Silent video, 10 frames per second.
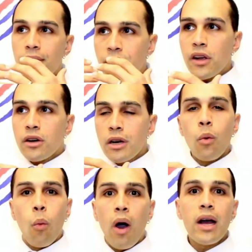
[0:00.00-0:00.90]
They're going to
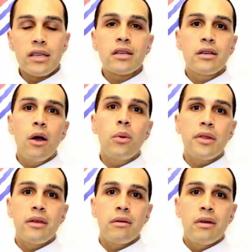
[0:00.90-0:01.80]
want to go
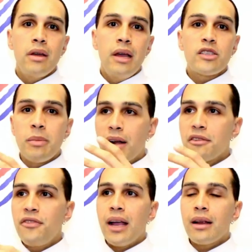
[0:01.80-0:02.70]
with you. As a matter
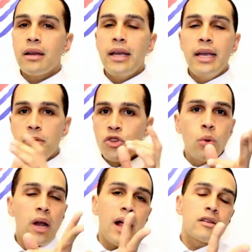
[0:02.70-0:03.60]
of fact,
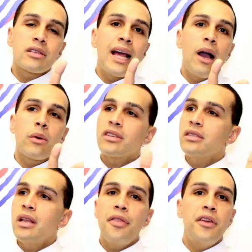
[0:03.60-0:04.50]
$2 an hour is
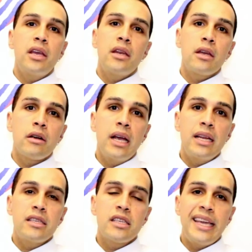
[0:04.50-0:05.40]
nothing in the
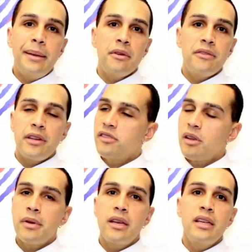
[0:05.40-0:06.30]
grand scheme of it. If
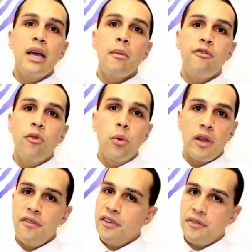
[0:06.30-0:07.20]
somebody needs help
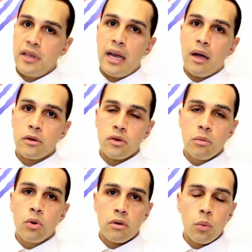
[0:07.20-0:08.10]
40, 50 hours or
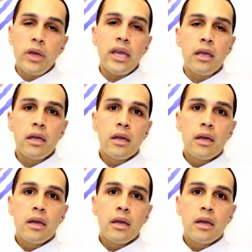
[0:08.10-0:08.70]
more a week,